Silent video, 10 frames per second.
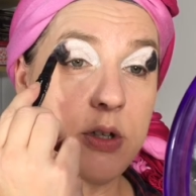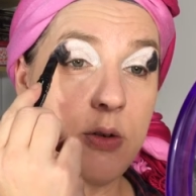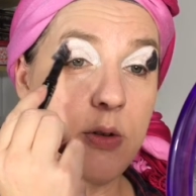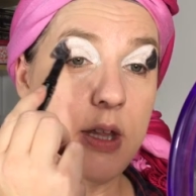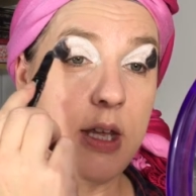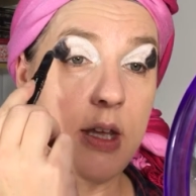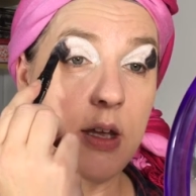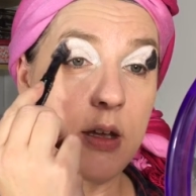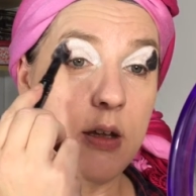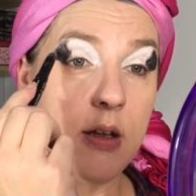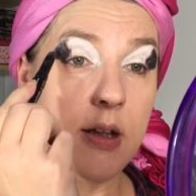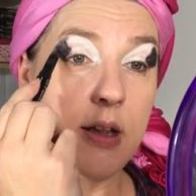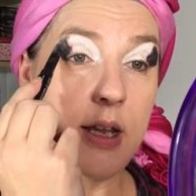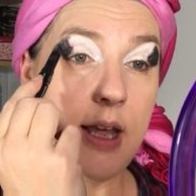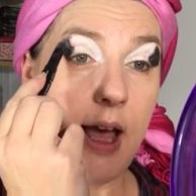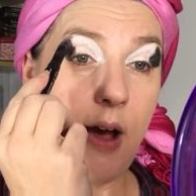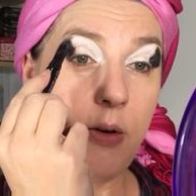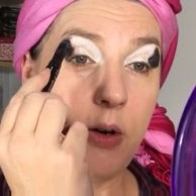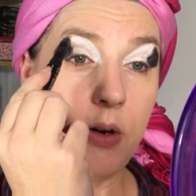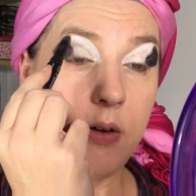to the
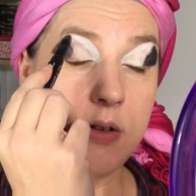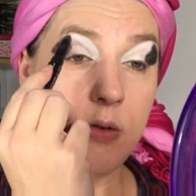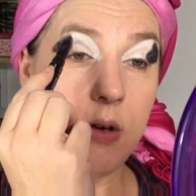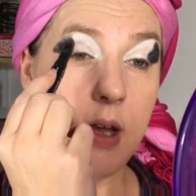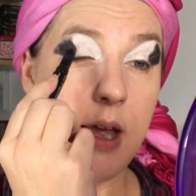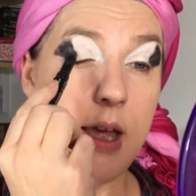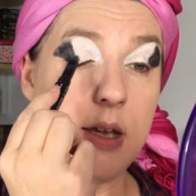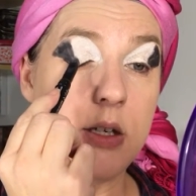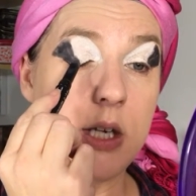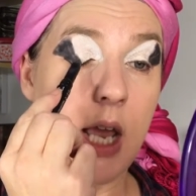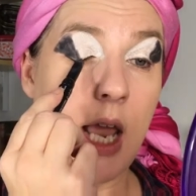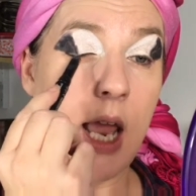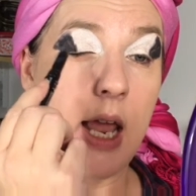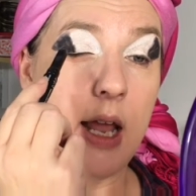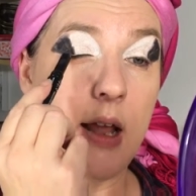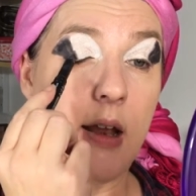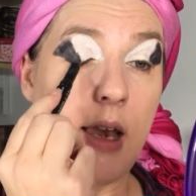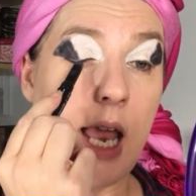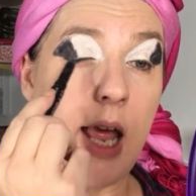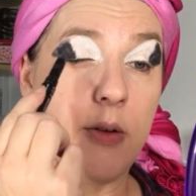outer sort of edge
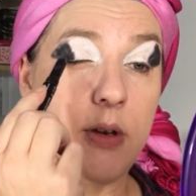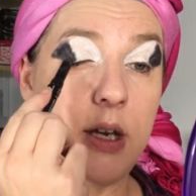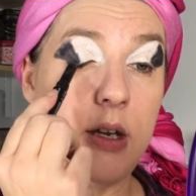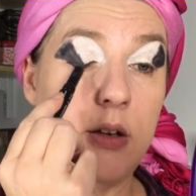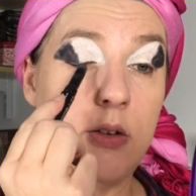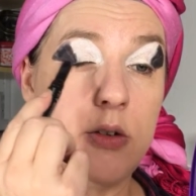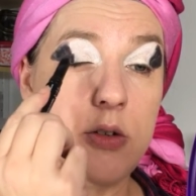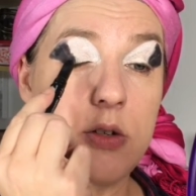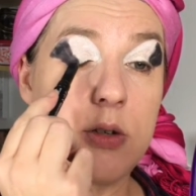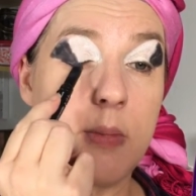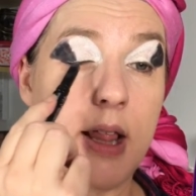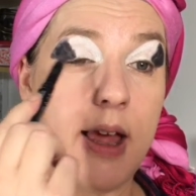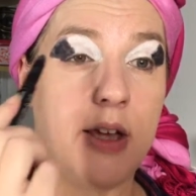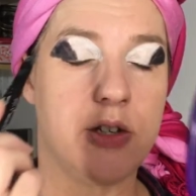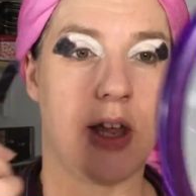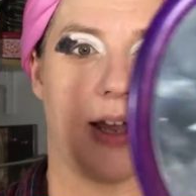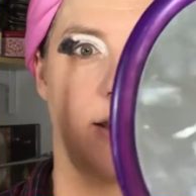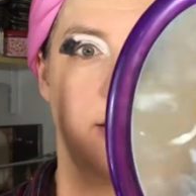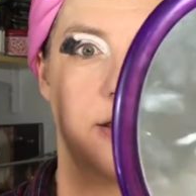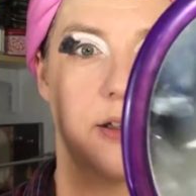down into my lash
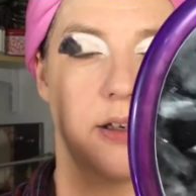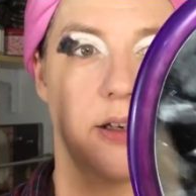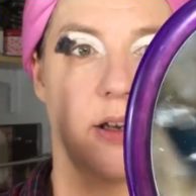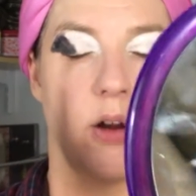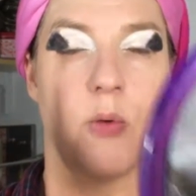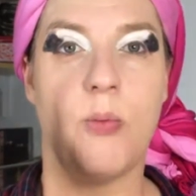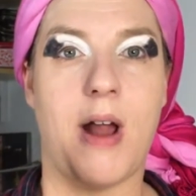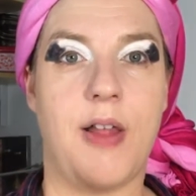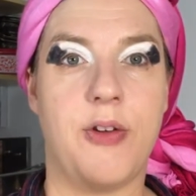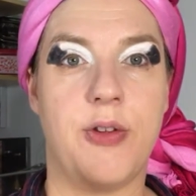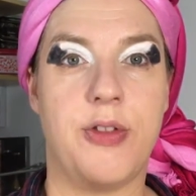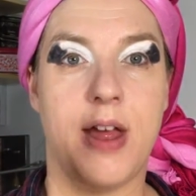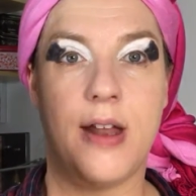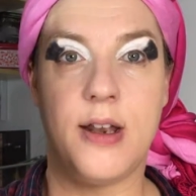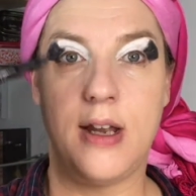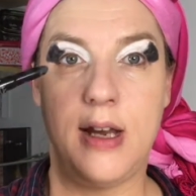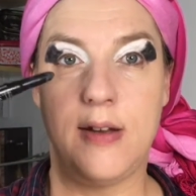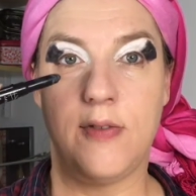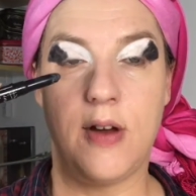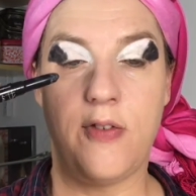line rather than
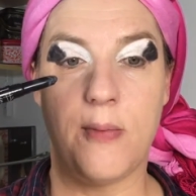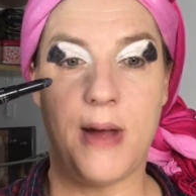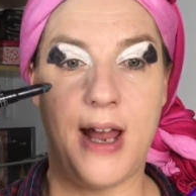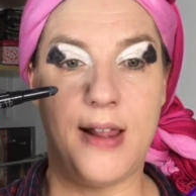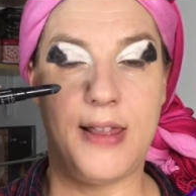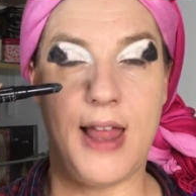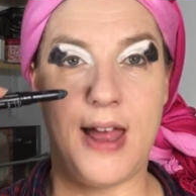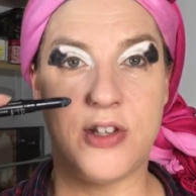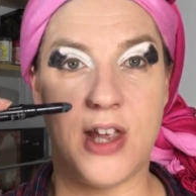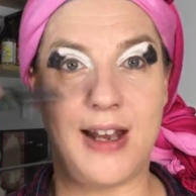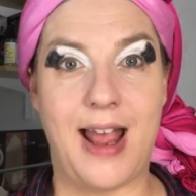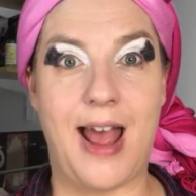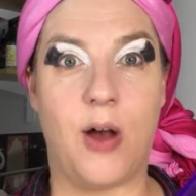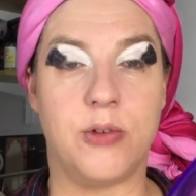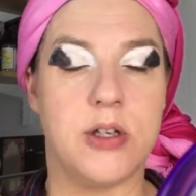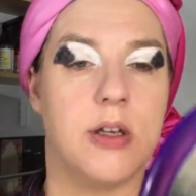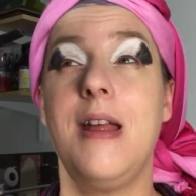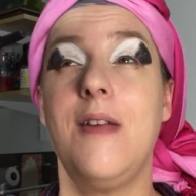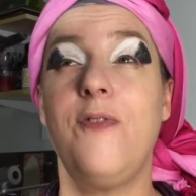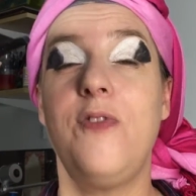from my lash line out.
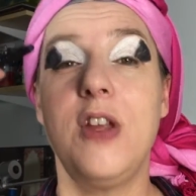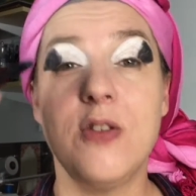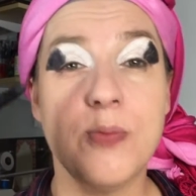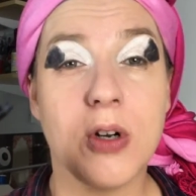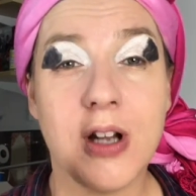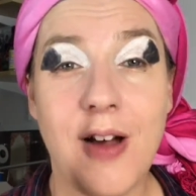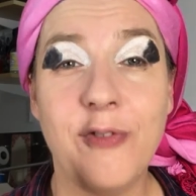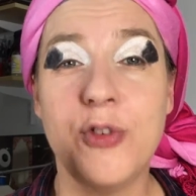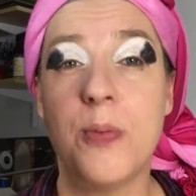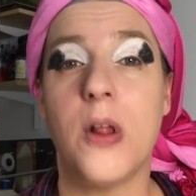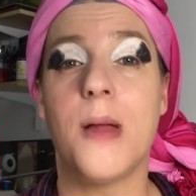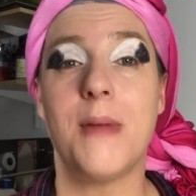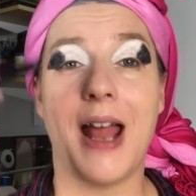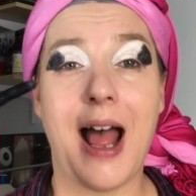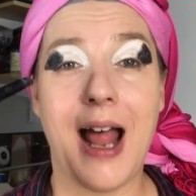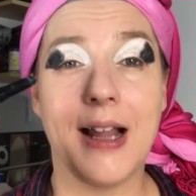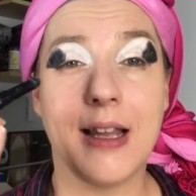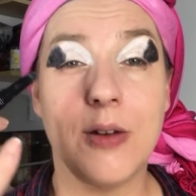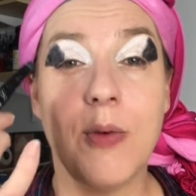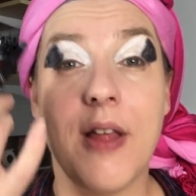It feels more comfortable on my
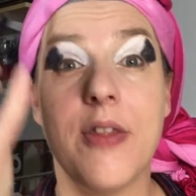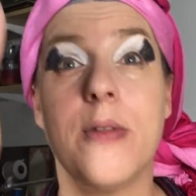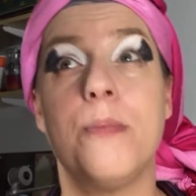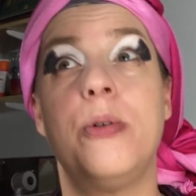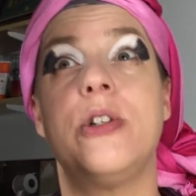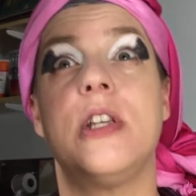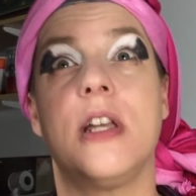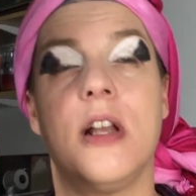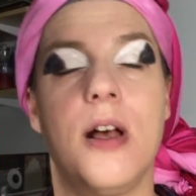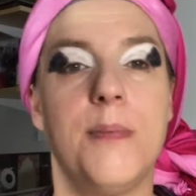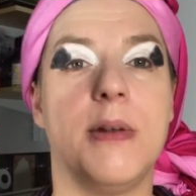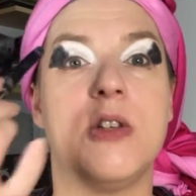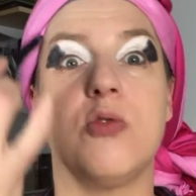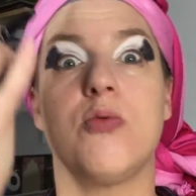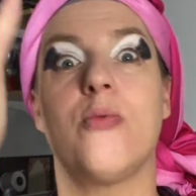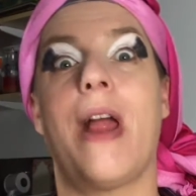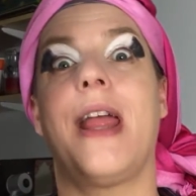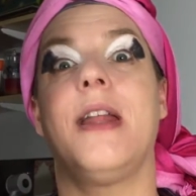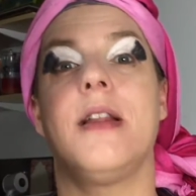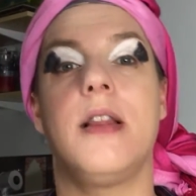eyelid rather than pushing it up and
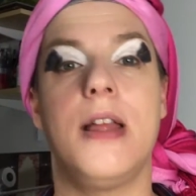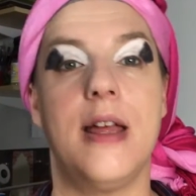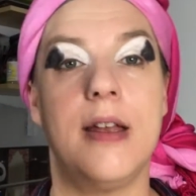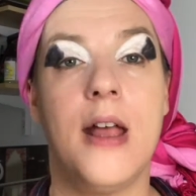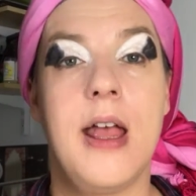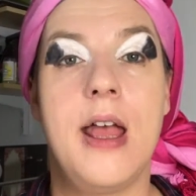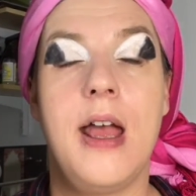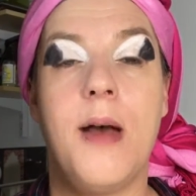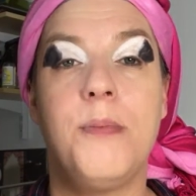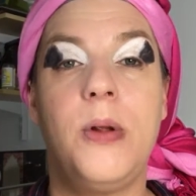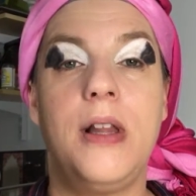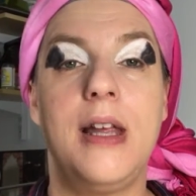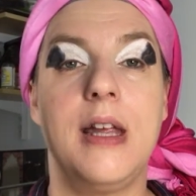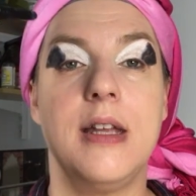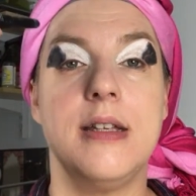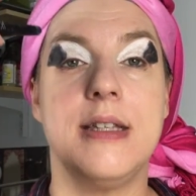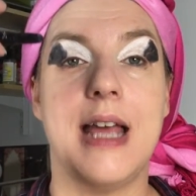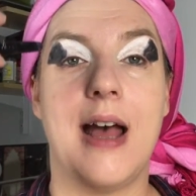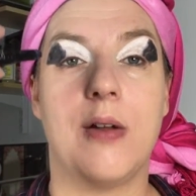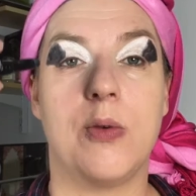dragging the lid. I'm pulling it
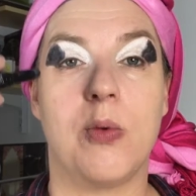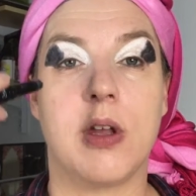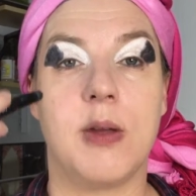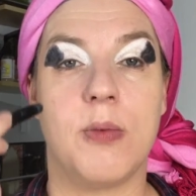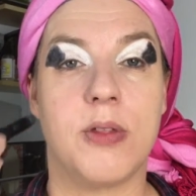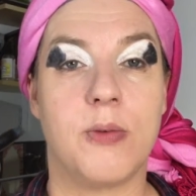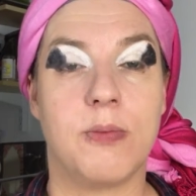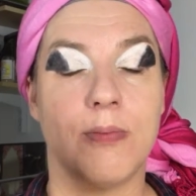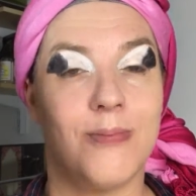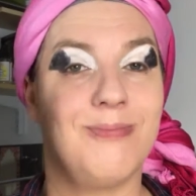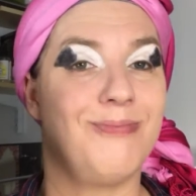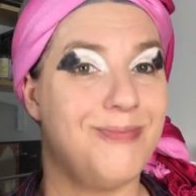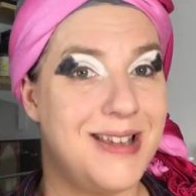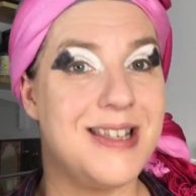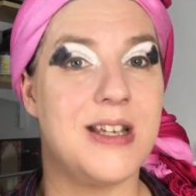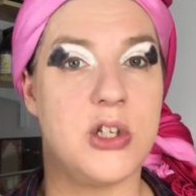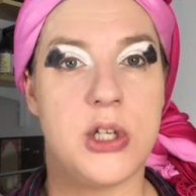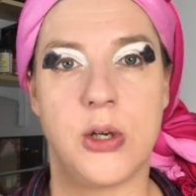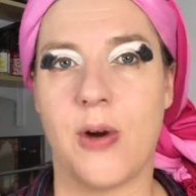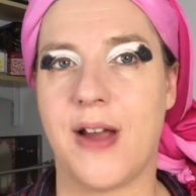down and working with
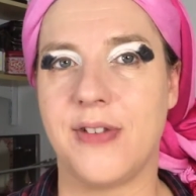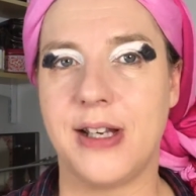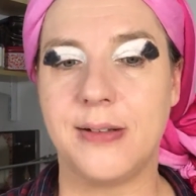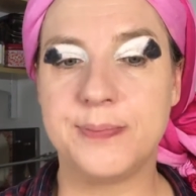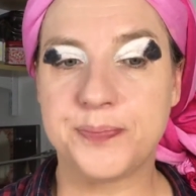essentially gravity.